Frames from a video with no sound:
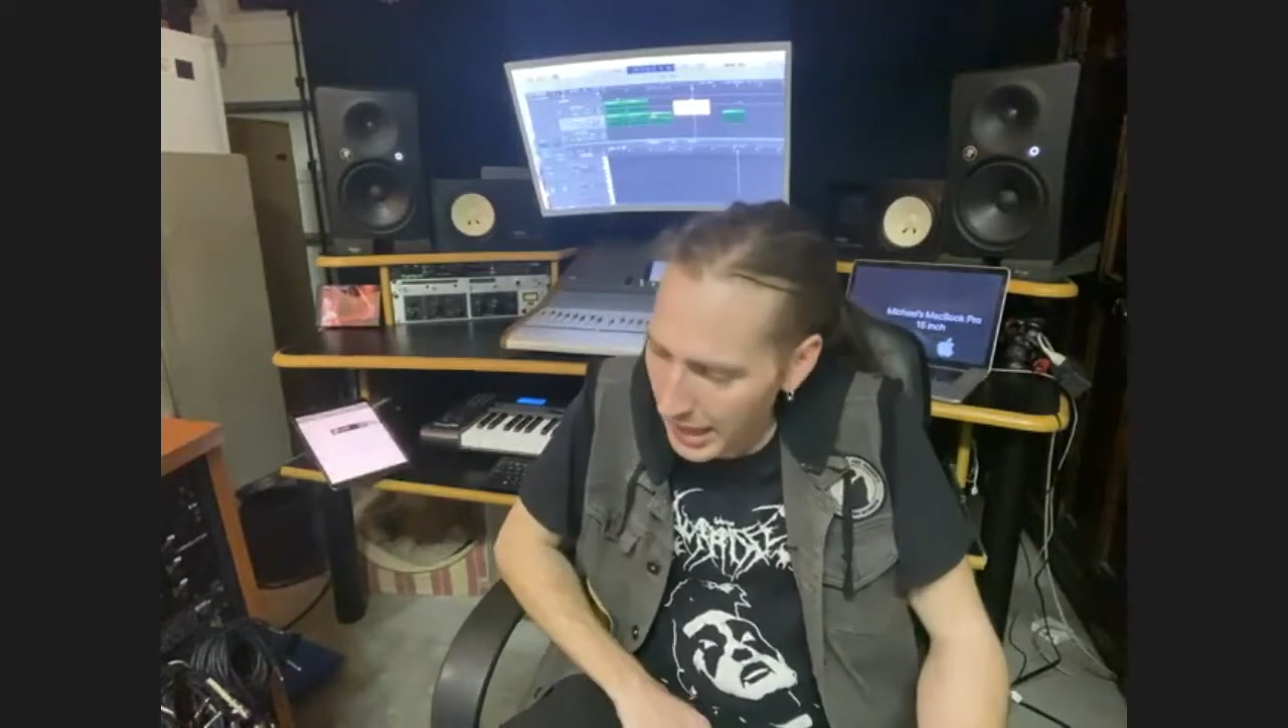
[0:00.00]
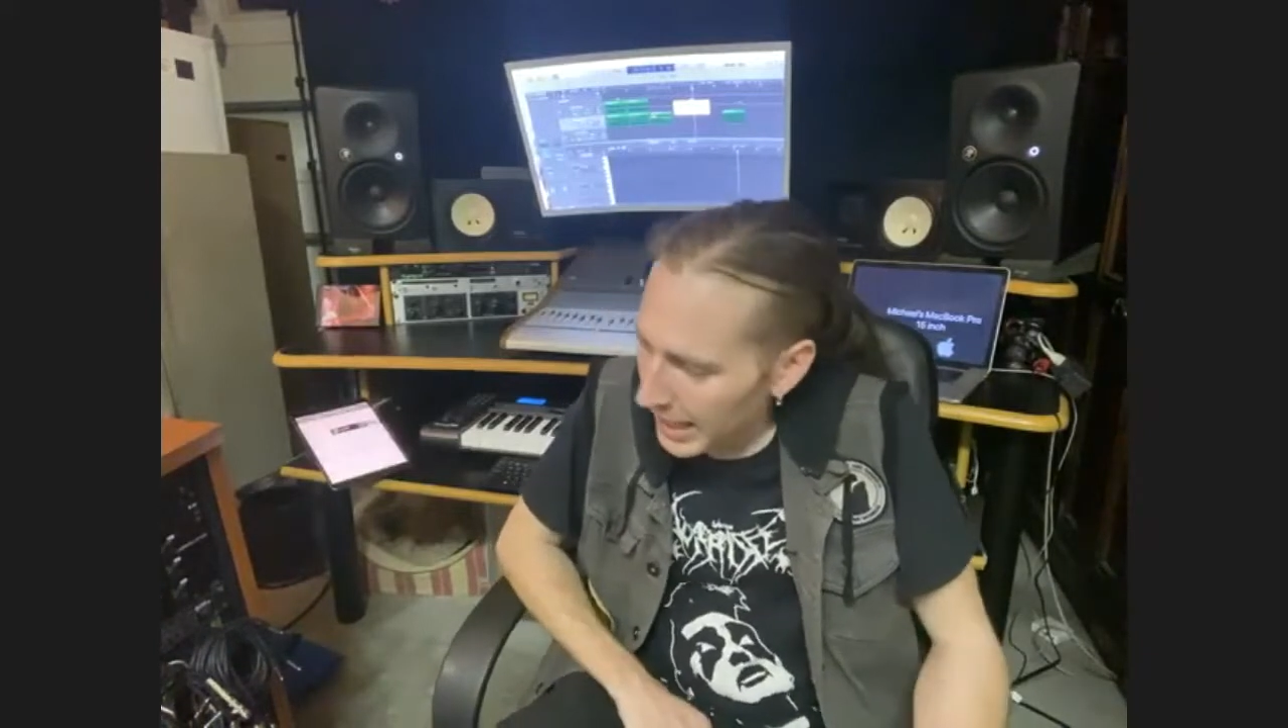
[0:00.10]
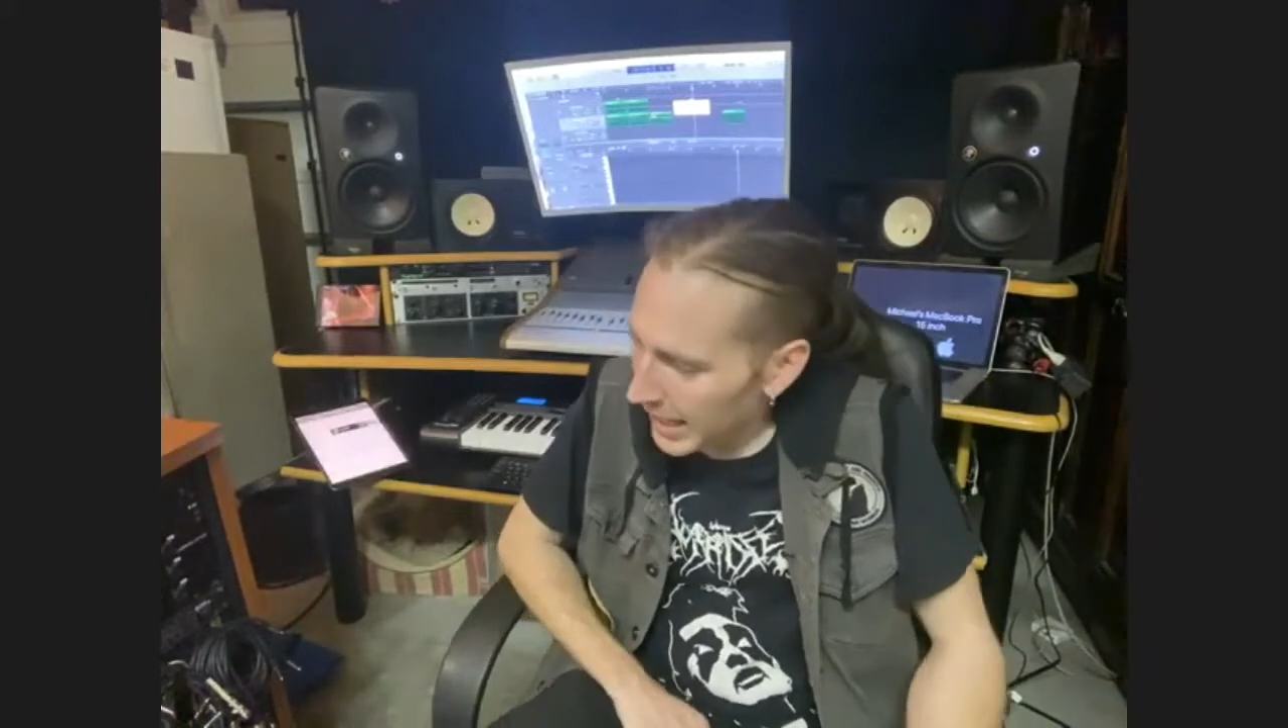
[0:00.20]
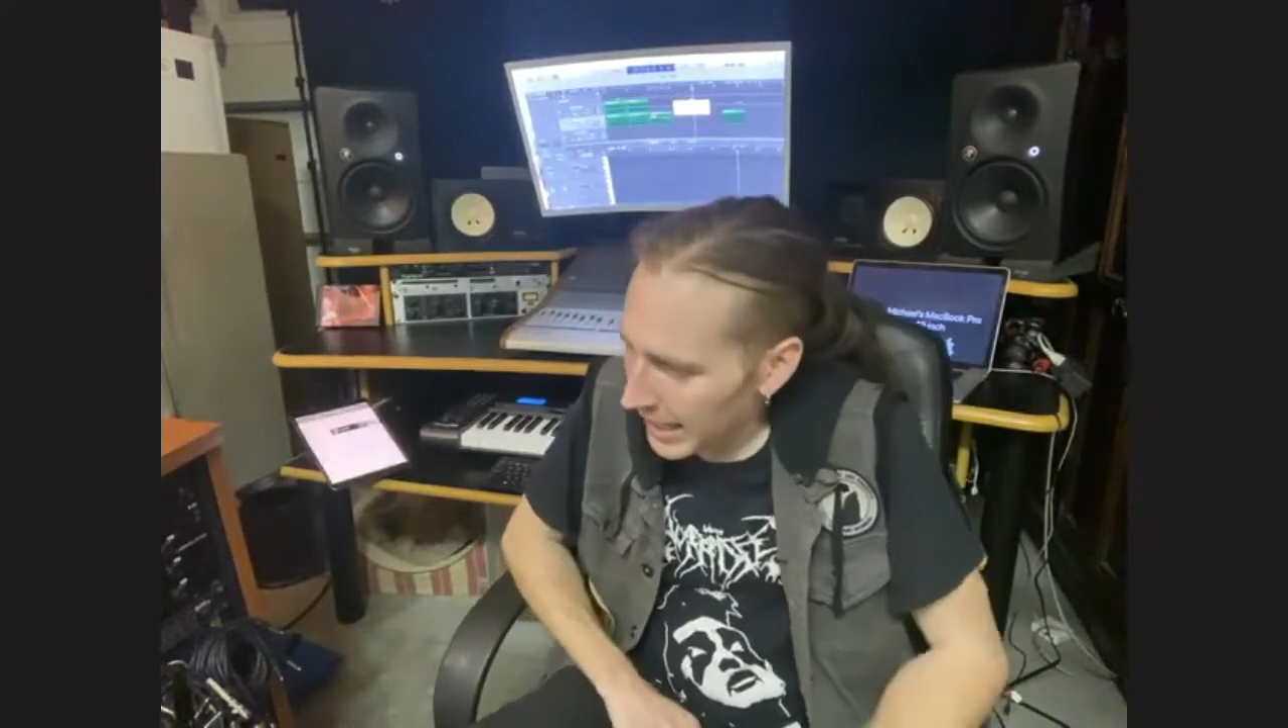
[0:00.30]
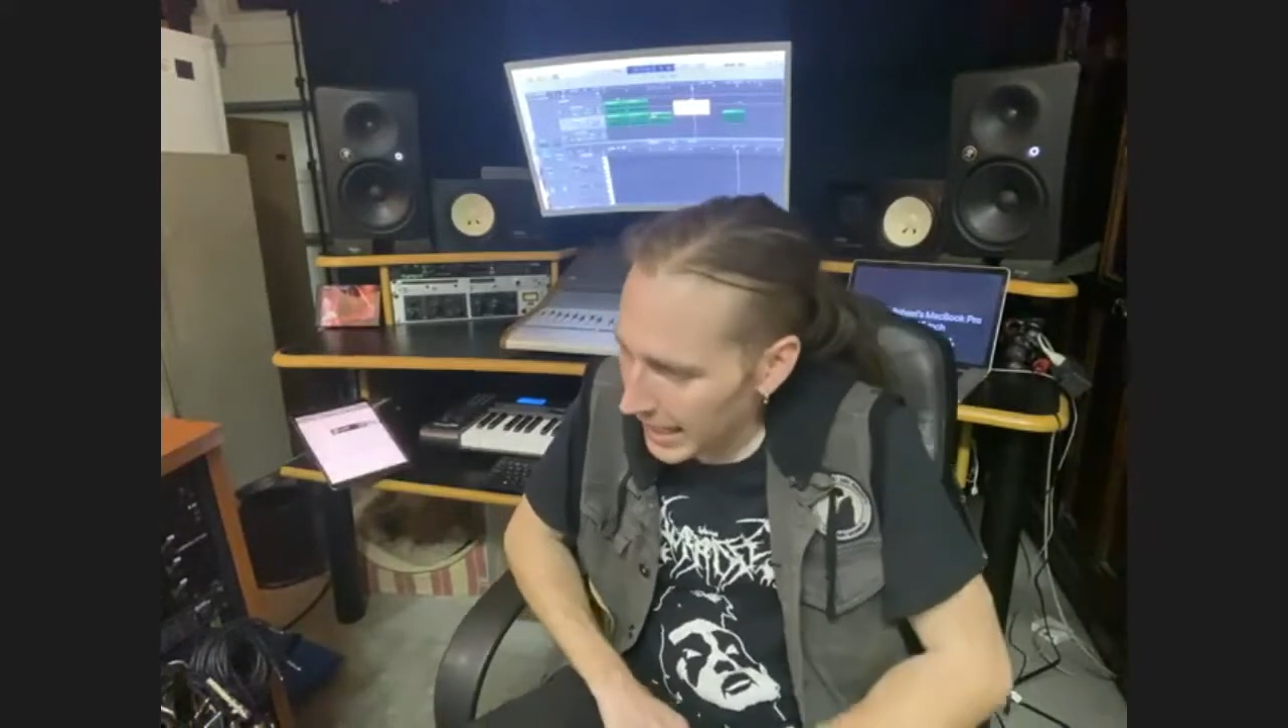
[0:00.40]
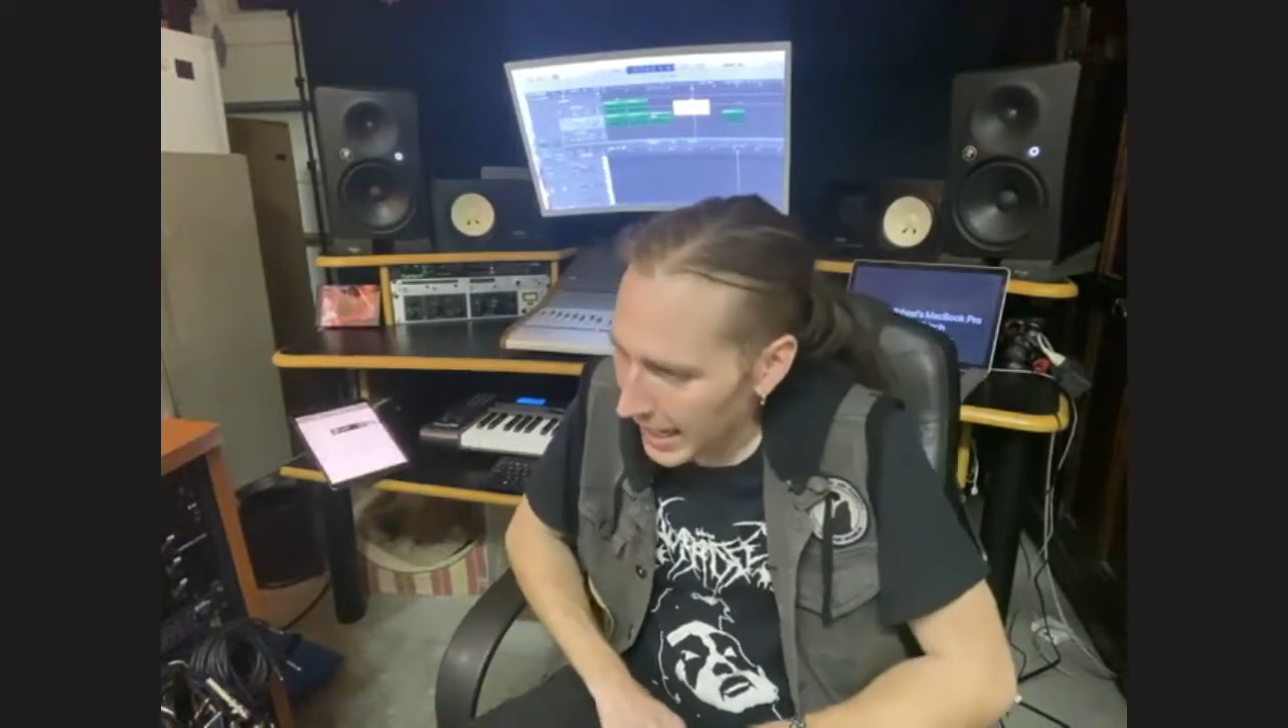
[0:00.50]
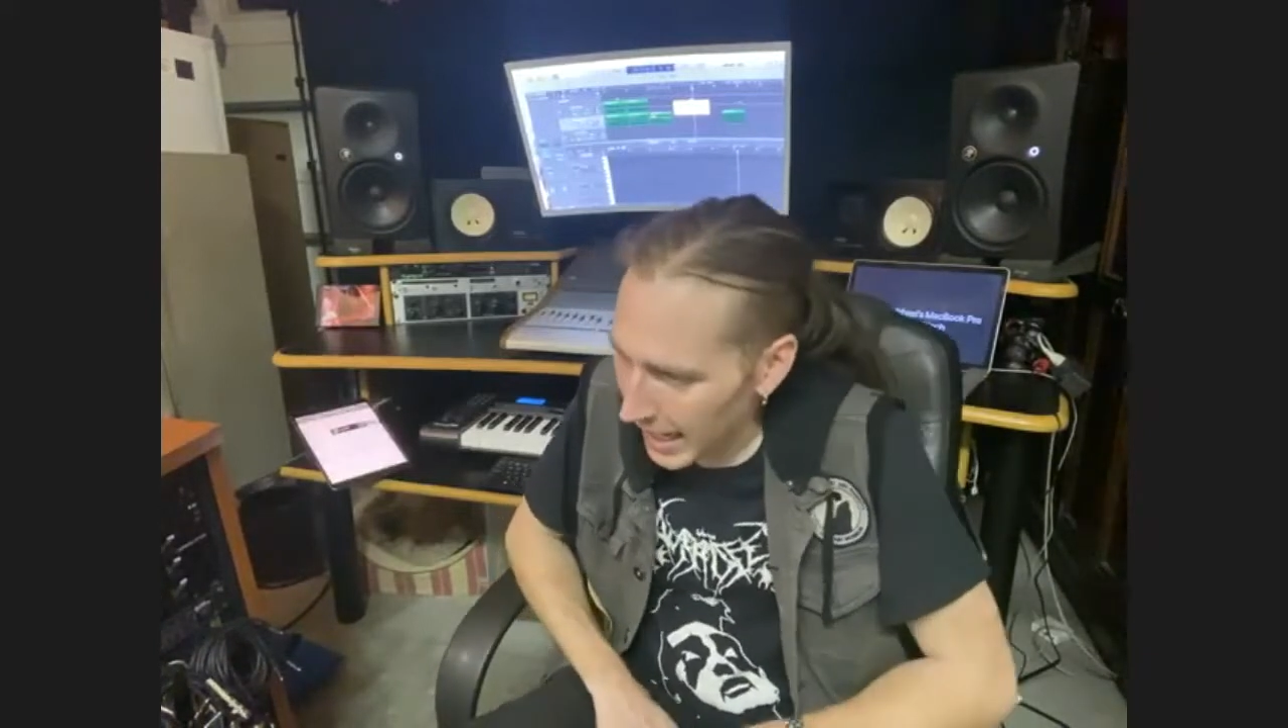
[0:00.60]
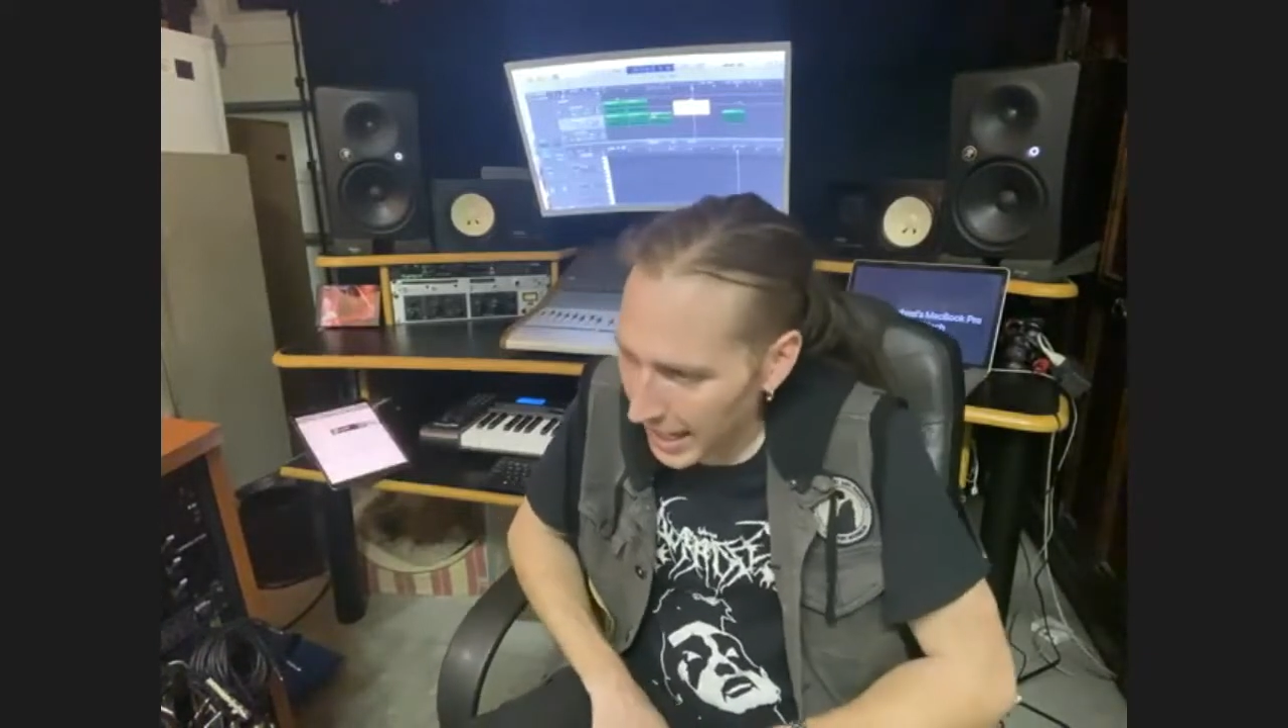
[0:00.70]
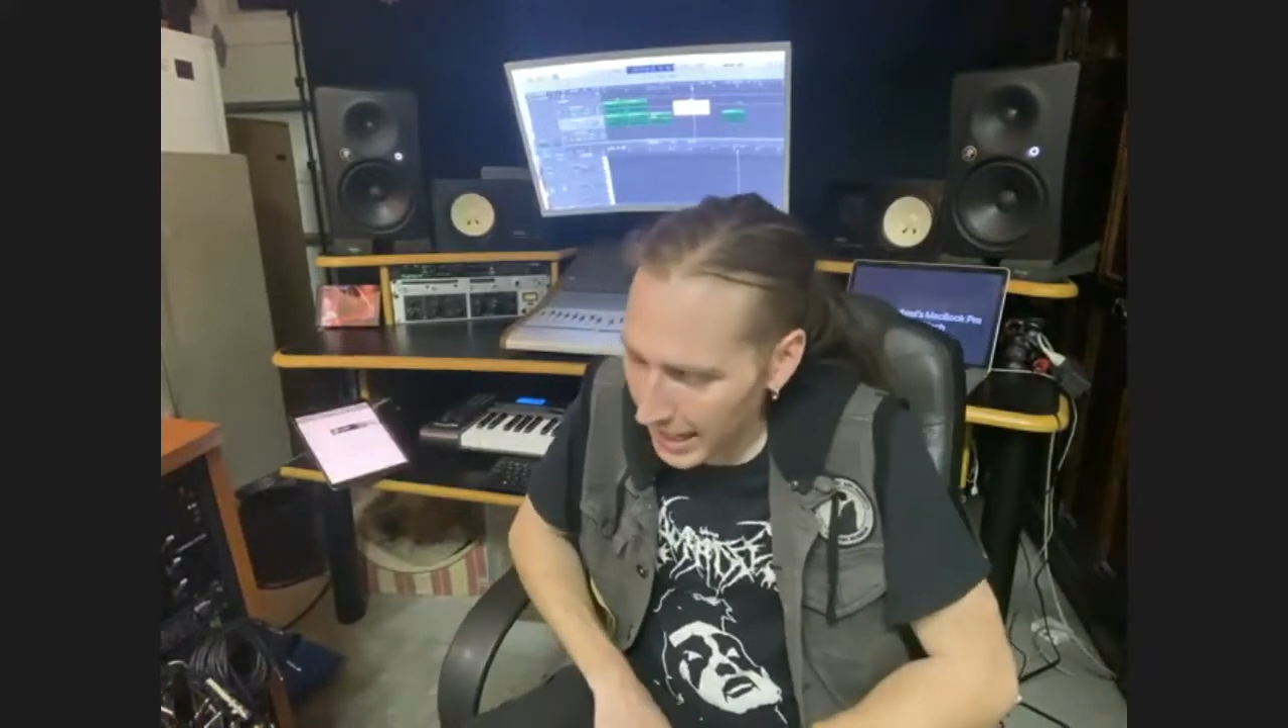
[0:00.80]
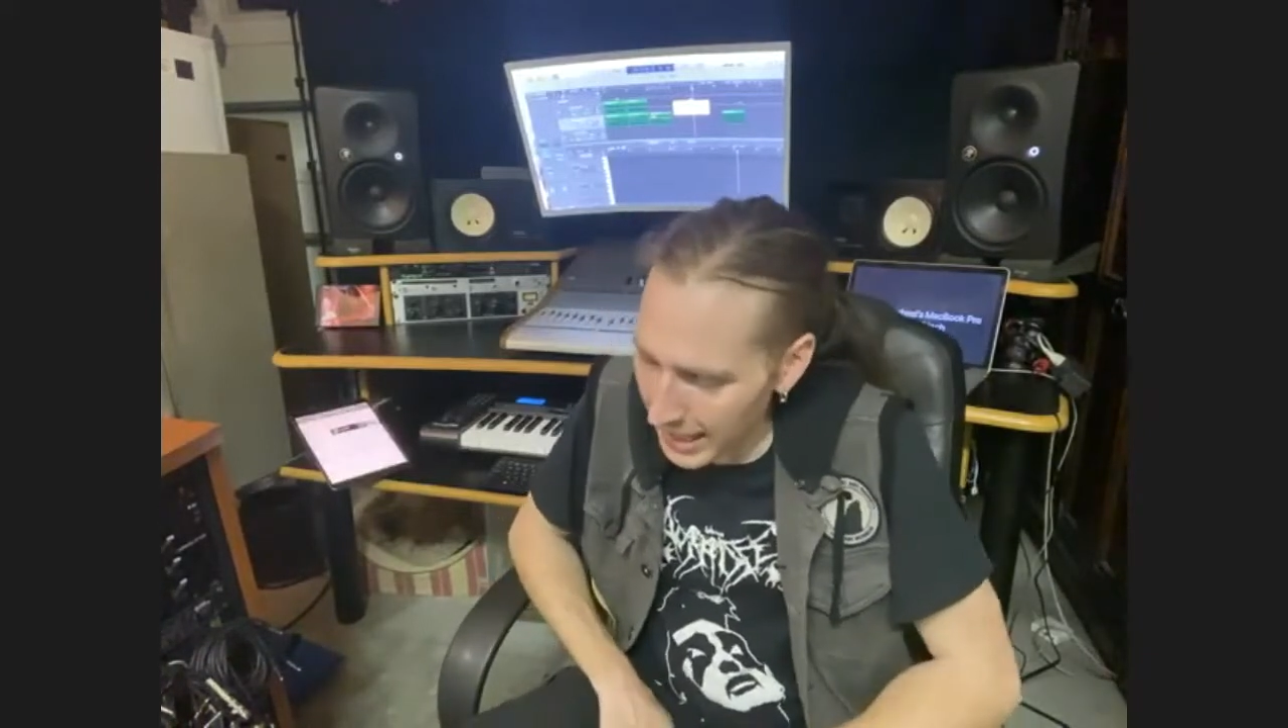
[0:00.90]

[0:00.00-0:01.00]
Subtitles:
yeah,